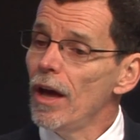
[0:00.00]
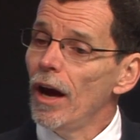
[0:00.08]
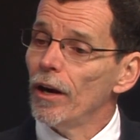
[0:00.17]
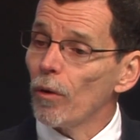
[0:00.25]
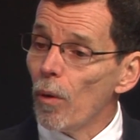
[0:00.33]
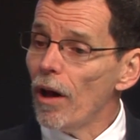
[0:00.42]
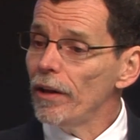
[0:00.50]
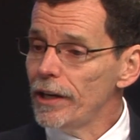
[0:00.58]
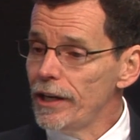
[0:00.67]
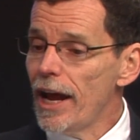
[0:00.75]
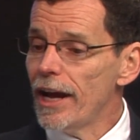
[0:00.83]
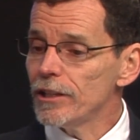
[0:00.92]
And a quality
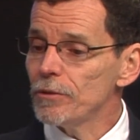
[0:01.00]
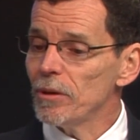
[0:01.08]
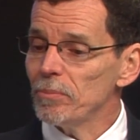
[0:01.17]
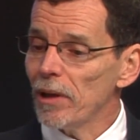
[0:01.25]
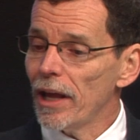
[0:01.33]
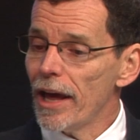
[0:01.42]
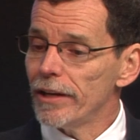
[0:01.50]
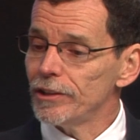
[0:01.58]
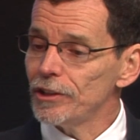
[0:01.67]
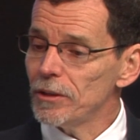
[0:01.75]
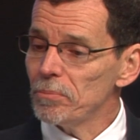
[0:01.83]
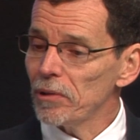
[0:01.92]
enhancement plan is
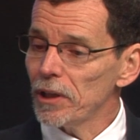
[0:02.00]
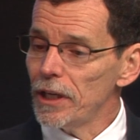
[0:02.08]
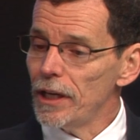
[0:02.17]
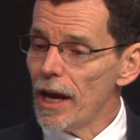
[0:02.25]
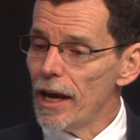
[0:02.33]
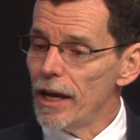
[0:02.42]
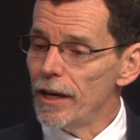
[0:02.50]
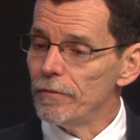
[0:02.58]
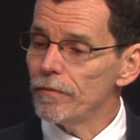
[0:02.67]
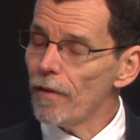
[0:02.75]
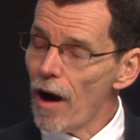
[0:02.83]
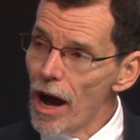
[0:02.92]
simply a
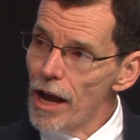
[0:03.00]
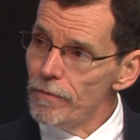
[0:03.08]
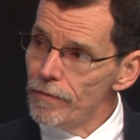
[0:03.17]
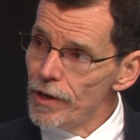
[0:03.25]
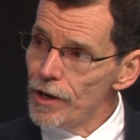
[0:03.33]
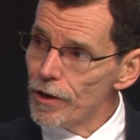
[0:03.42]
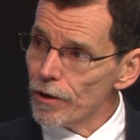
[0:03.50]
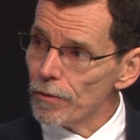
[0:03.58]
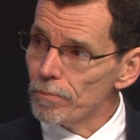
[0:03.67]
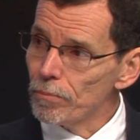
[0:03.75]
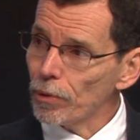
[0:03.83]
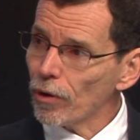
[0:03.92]
five year
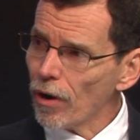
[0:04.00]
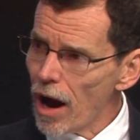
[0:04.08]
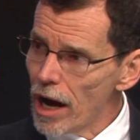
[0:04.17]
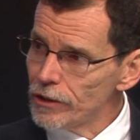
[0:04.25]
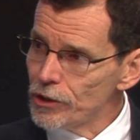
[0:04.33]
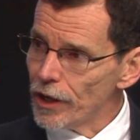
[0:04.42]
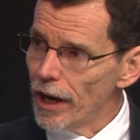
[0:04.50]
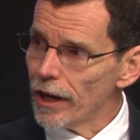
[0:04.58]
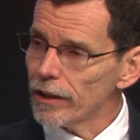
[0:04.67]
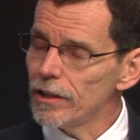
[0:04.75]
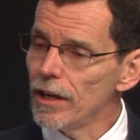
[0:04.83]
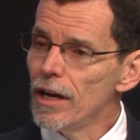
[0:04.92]

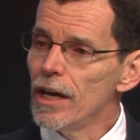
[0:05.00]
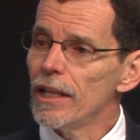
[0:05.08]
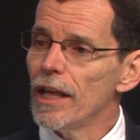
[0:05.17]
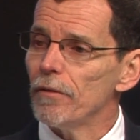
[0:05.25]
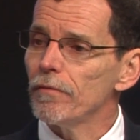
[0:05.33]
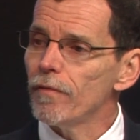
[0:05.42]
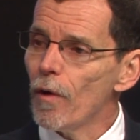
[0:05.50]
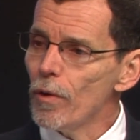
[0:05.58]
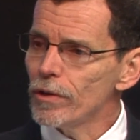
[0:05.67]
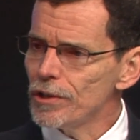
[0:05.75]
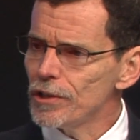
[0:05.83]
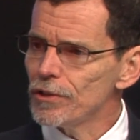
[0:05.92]
project that
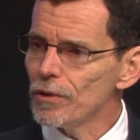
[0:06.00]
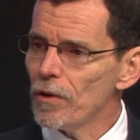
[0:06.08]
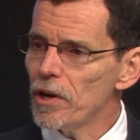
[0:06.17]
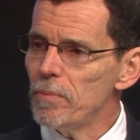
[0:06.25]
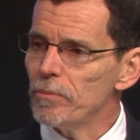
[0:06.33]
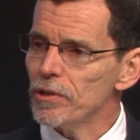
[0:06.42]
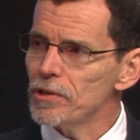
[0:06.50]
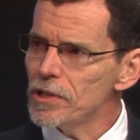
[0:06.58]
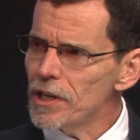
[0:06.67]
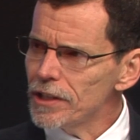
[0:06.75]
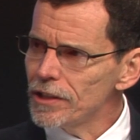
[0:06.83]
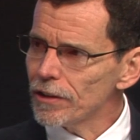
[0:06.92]
focuses on a
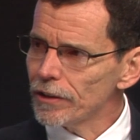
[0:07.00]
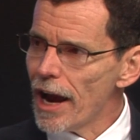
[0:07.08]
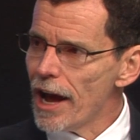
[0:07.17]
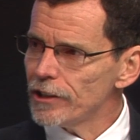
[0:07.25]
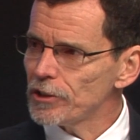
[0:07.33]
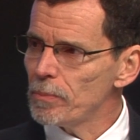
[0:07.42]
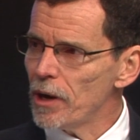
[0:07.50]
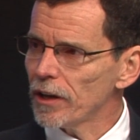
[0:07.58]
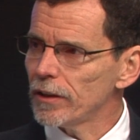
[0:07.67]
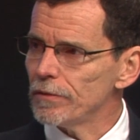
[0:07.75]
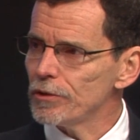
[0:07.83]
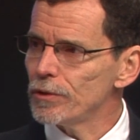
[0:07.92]
particular
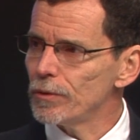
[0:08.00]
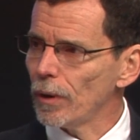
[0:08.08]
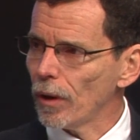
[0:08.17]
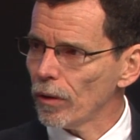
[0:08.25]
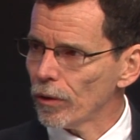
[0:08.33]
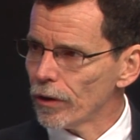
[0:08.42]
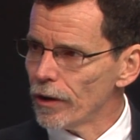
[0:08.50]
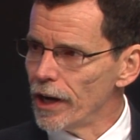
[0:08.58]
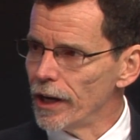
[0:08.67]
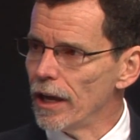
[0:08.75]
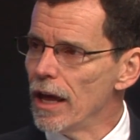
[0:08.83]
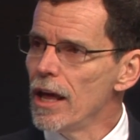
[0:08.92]
aspect of student
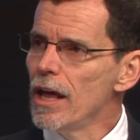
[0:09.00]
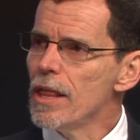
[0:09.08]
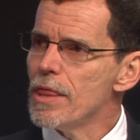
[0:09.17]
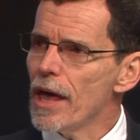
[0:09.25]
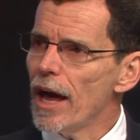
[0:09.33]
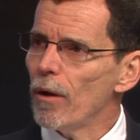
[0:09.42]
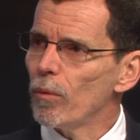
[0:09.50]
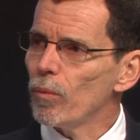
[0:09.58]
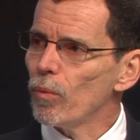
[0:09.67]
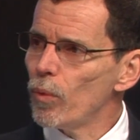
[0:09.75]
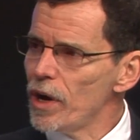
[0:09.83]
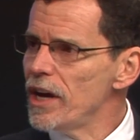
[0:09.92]
learning that
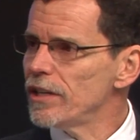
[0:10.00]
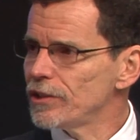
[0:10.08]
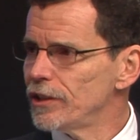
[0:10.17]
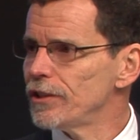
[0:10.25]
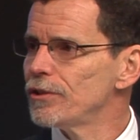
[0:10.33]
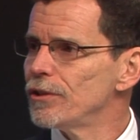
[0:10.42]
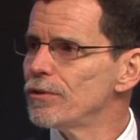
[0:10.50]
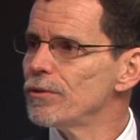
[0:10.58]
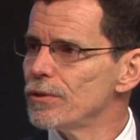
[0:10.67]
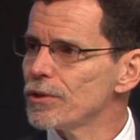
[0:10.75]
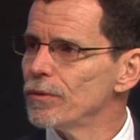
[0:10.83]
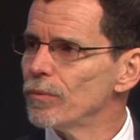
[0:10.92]
we as an
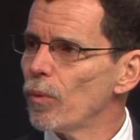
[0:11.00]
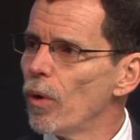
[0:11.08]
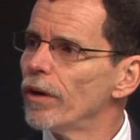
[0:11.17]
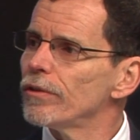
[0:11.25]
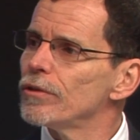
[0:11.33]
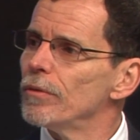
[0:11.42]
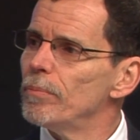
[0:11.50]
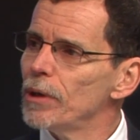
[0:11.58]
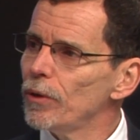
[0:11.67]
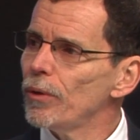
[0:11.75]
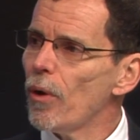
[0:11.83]
institution want to build